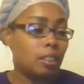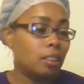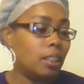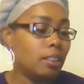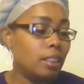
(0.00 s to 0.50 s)
it.
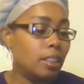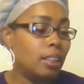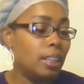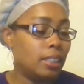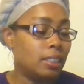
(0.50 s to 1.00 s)
And then
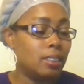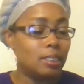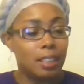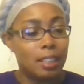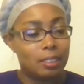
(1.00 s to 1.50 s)

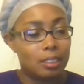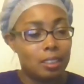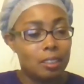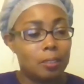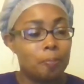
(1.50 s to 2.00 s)

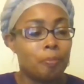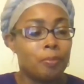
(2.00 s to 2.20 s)
LexisNexis,